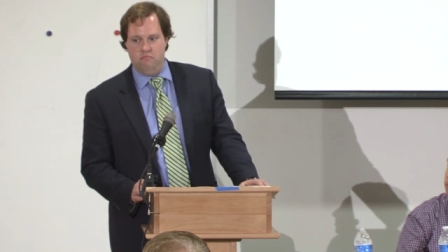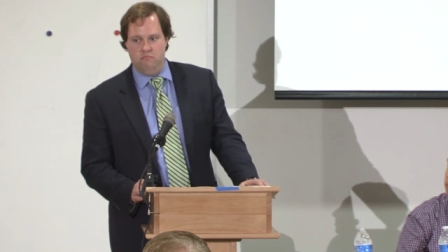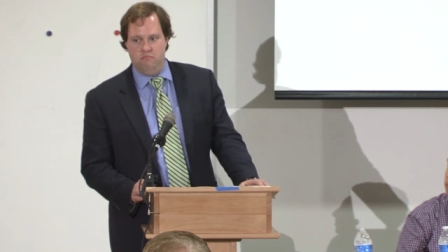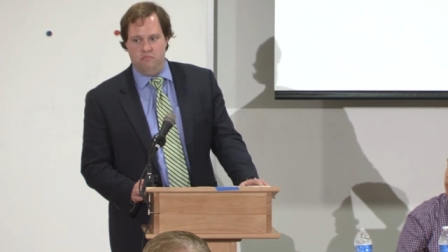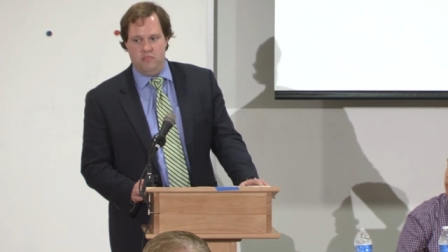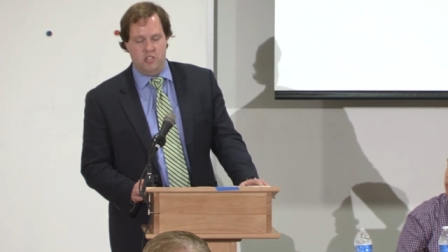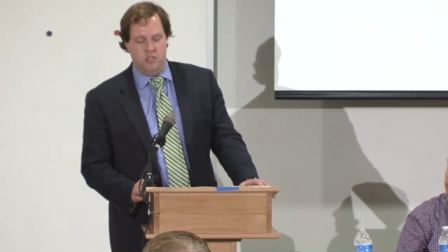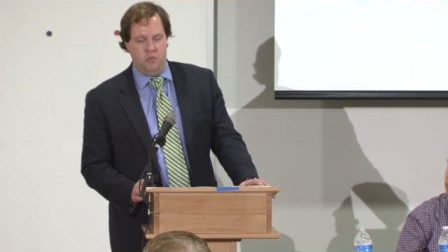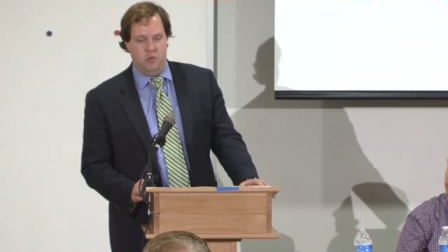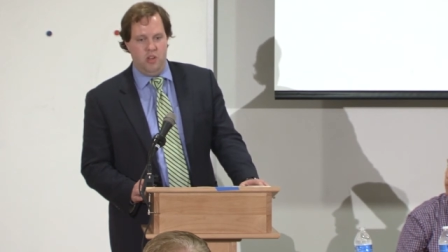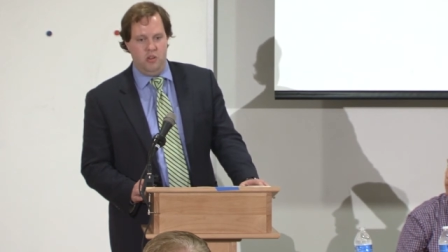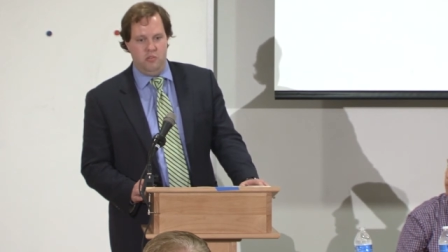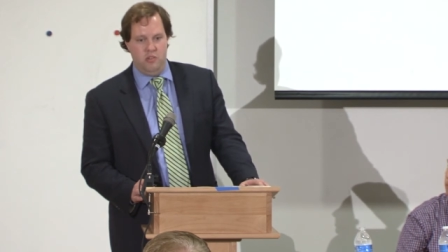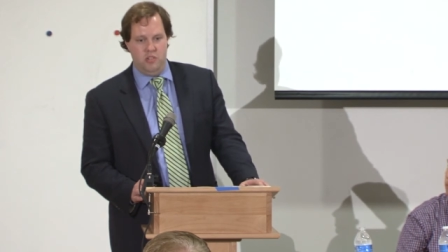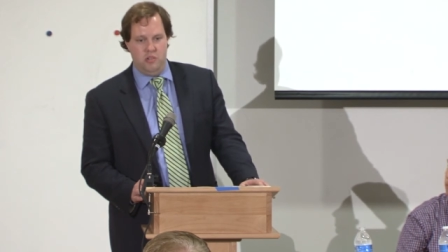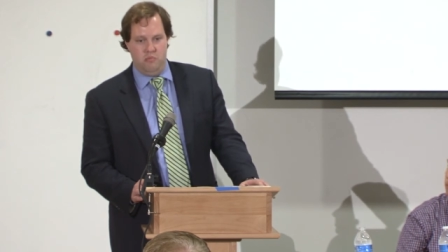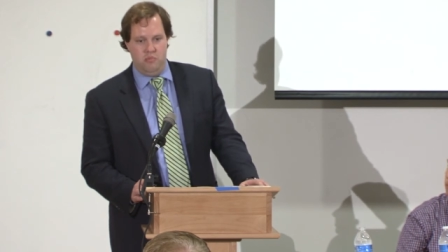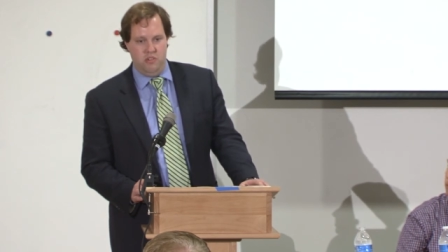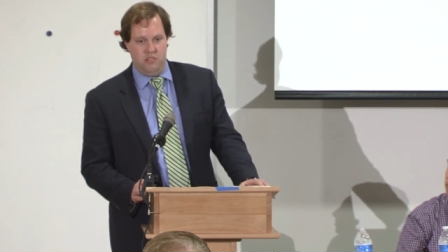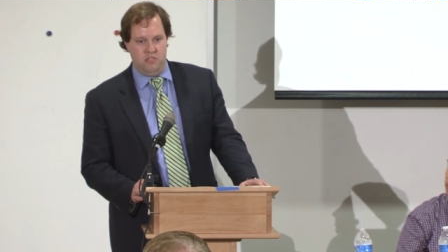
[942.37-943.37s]
That's why I
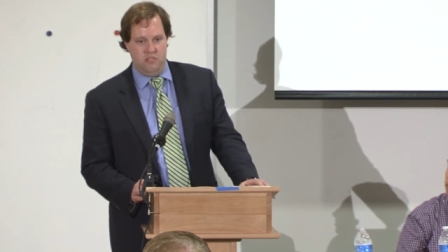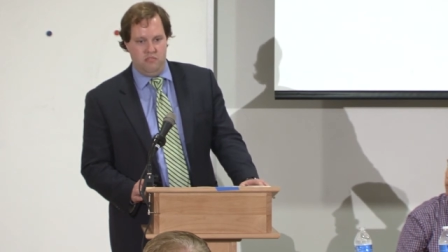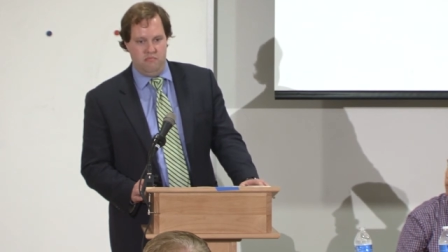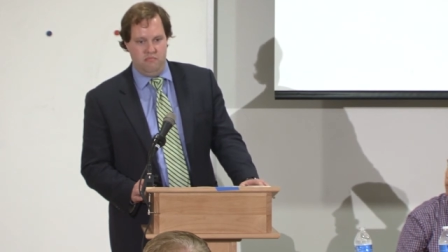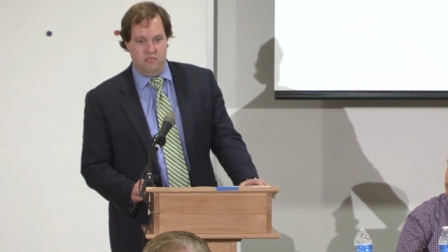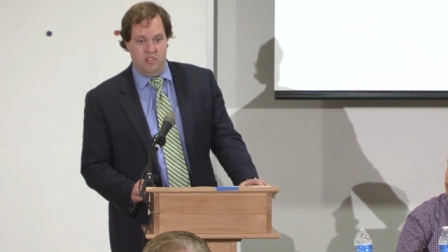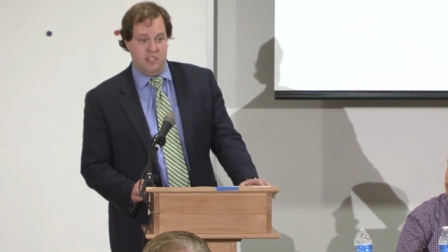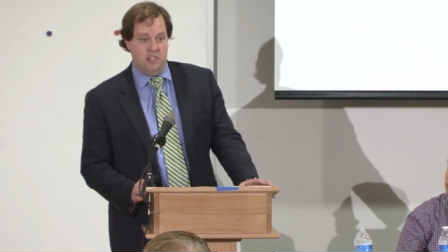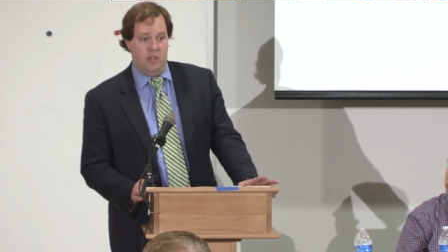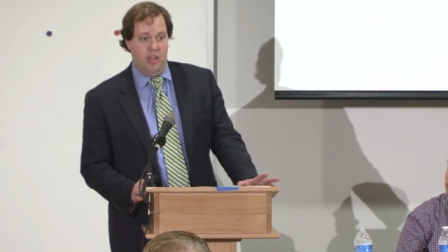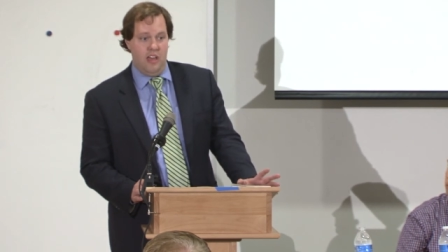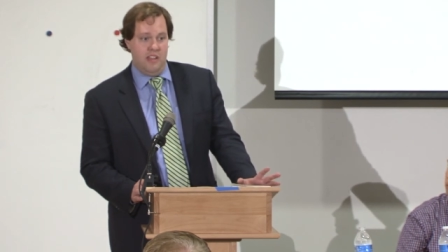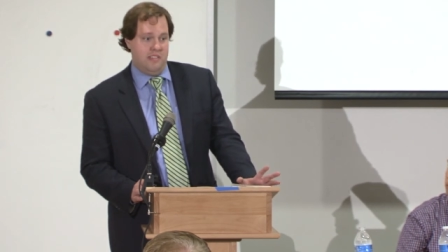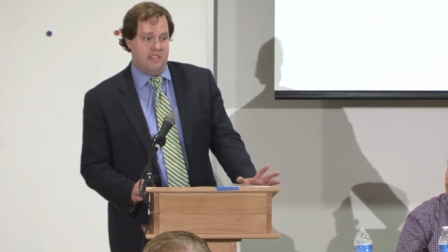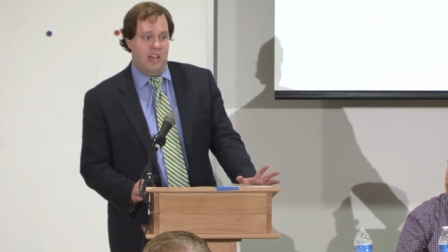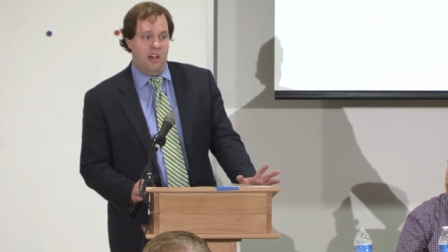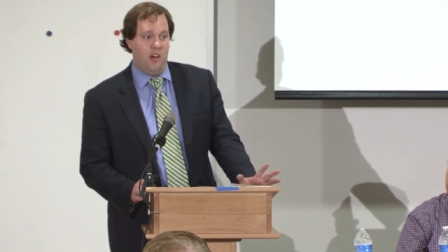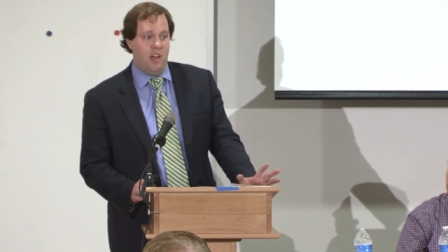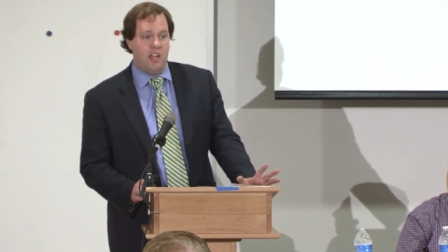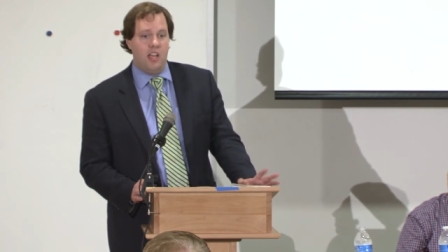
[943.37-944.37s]
went to prison. That's
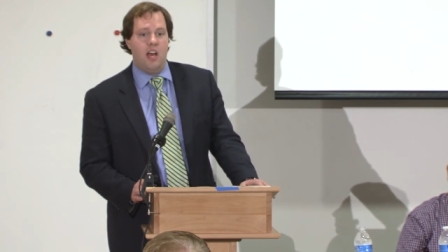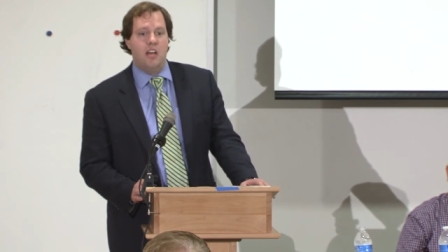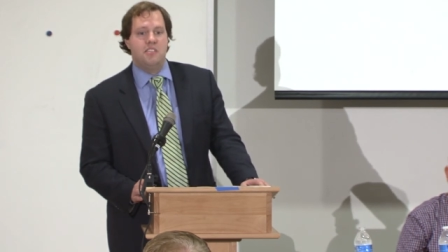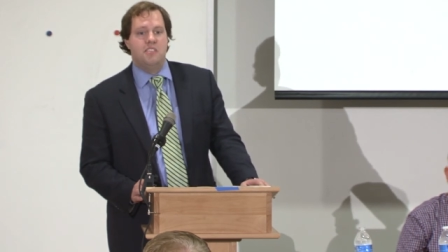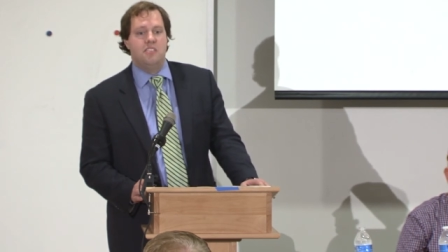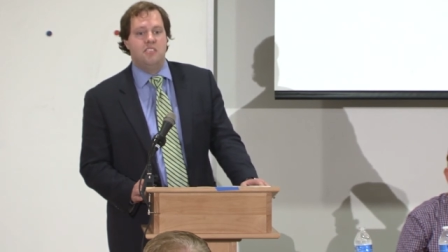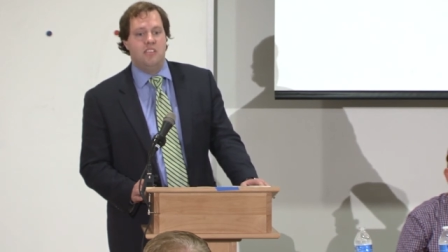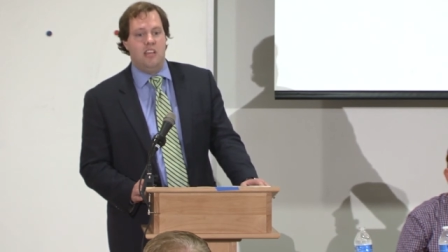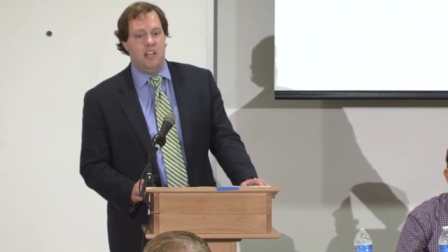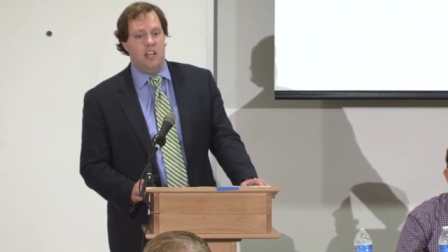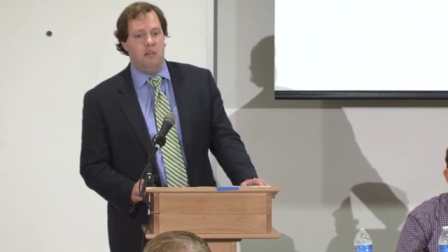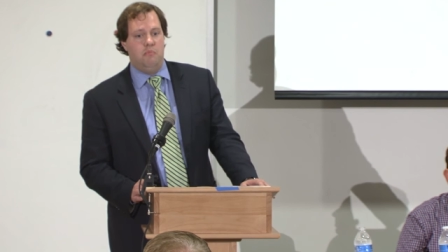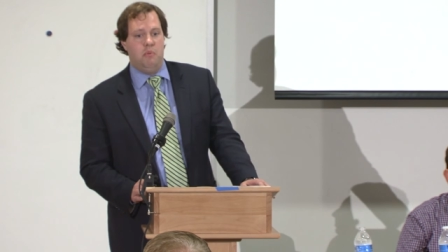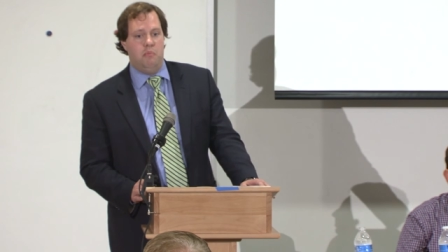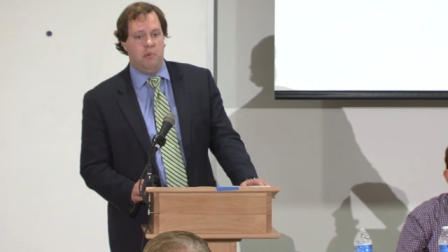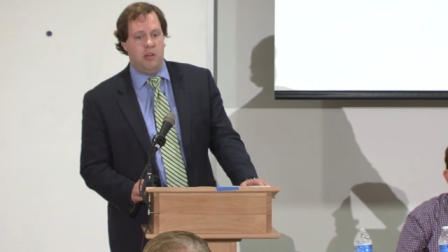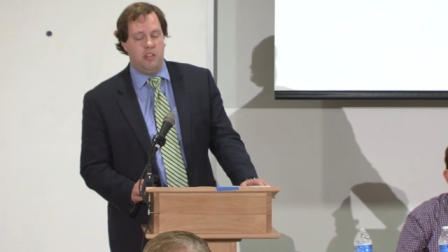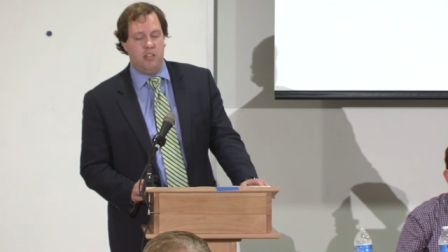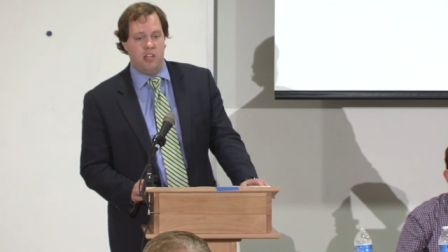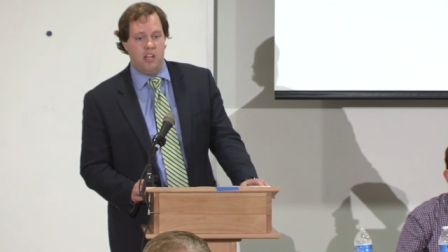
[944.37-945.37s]
how I got set
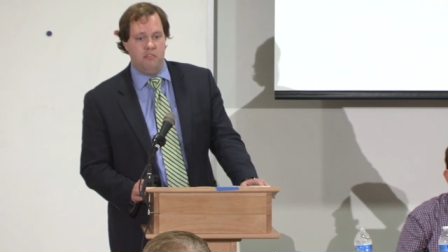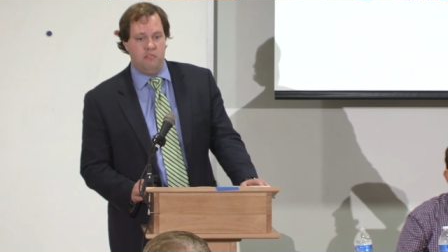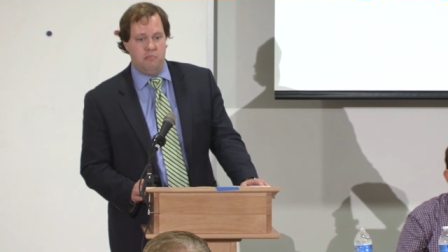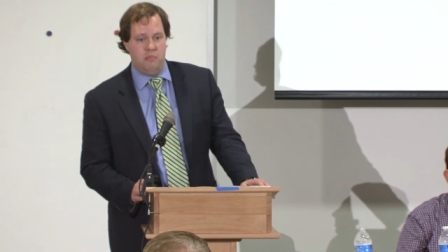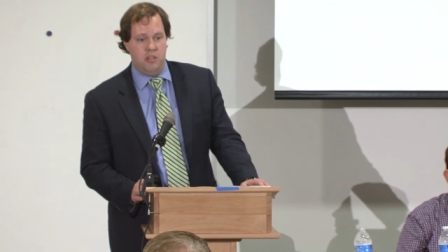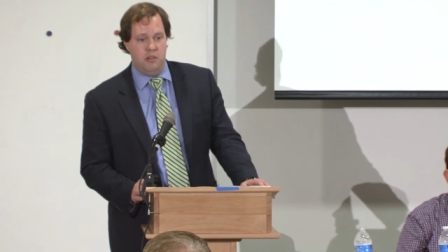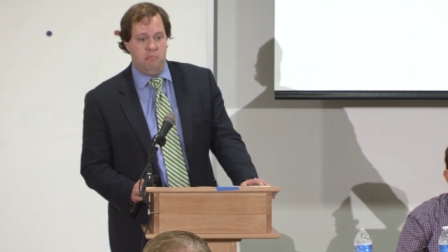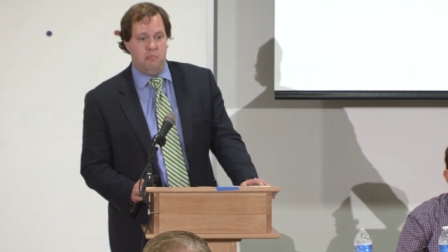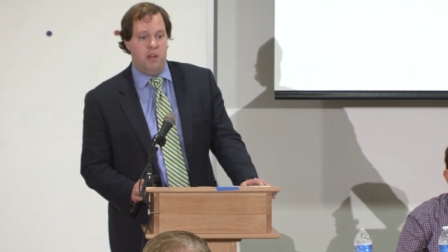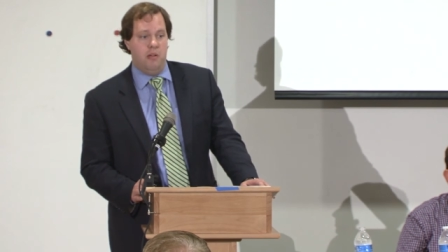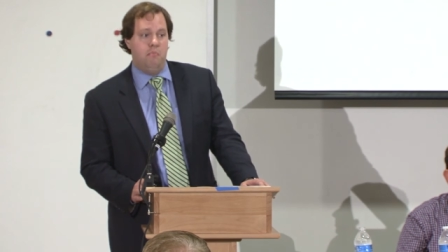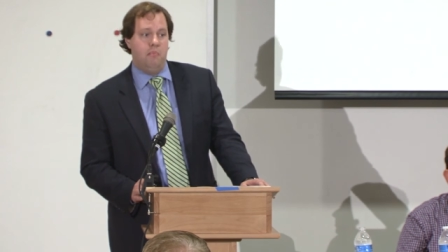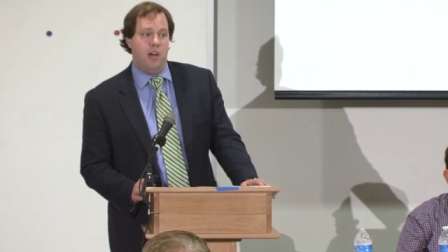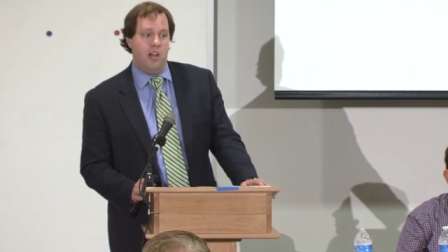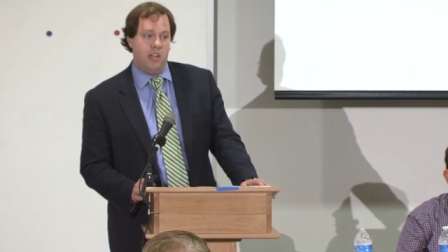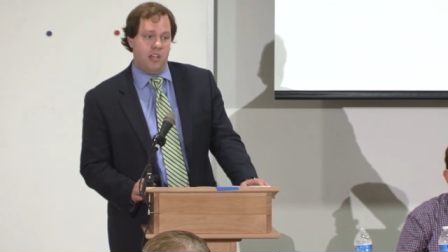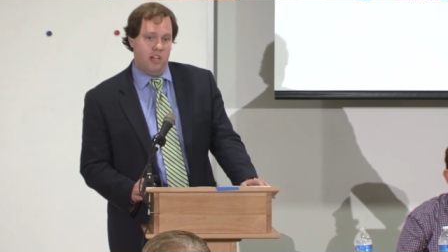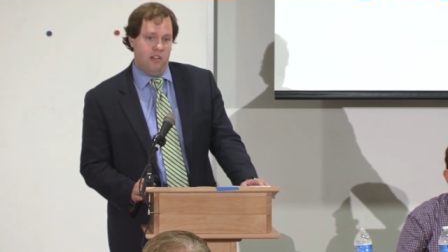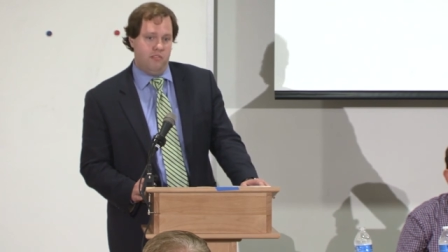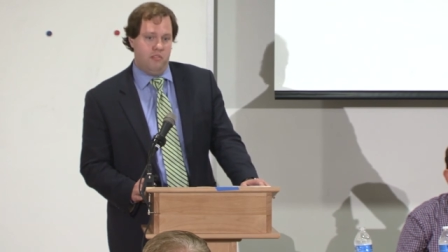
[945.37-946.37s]
up by the government, by
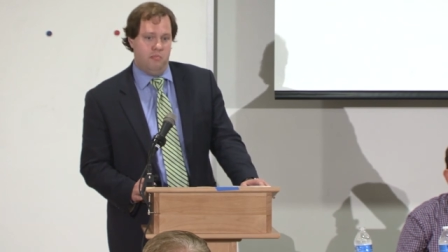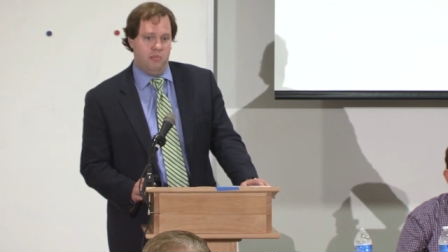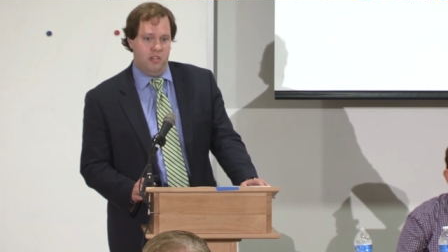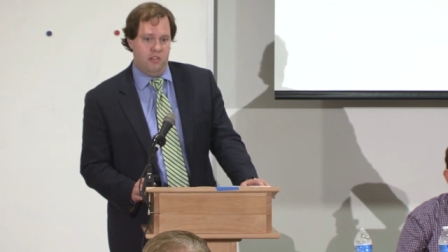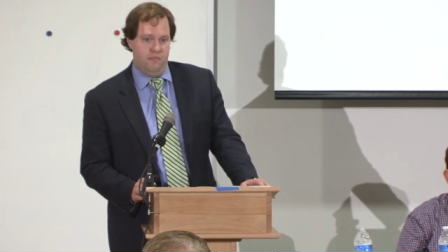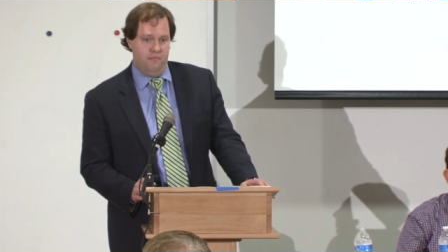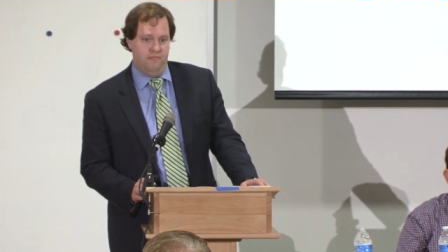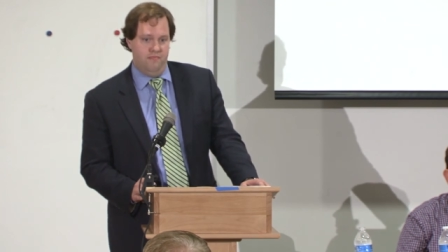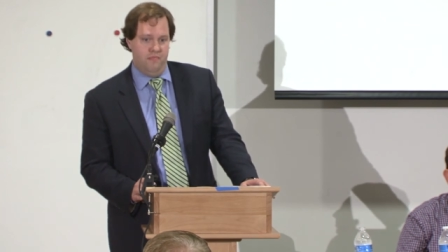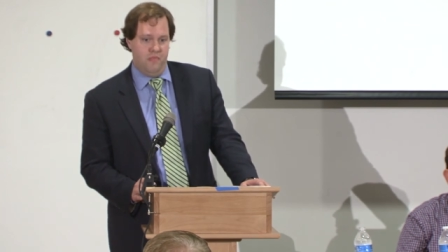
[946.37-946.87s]
my government.